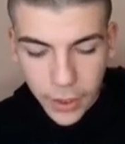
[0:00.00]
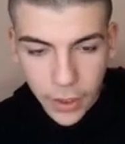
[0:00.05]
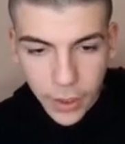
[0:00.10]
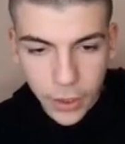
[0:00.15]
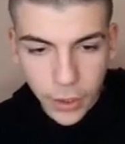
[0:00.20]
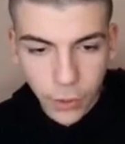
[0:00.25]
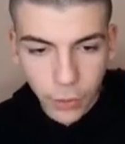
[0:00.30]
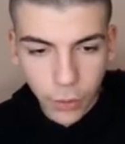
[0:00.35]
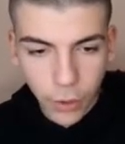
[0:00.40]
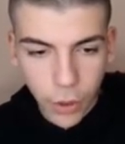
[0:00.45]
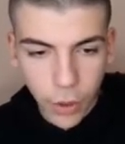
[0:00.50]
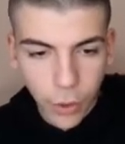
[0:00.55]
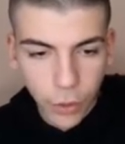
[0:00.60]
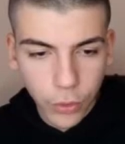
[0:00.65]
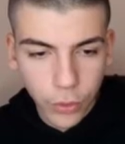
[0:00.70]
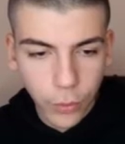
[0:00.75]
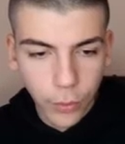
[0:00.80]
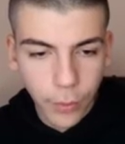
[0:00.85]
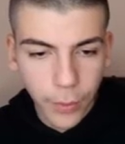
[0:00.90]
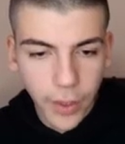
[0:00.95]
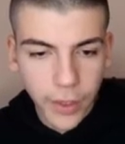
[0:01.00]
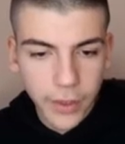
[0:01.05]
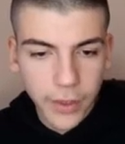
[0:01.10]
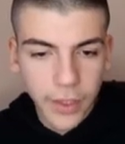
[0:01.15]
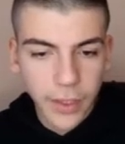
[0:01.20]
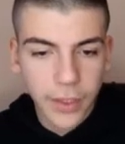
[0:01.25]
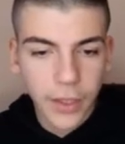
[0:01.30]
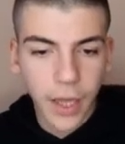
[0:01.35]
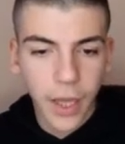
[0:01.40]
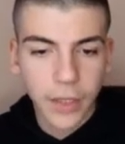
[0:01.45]
You will go to
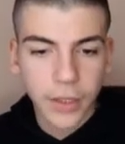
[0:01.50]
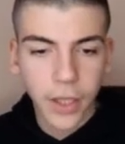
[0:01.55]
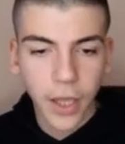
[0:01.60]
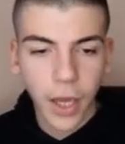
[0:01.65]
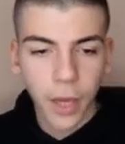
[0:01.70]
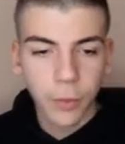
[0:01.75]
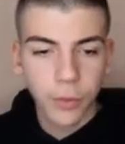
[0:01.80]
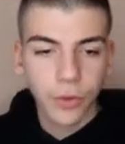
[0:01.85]
bit.ly.com, so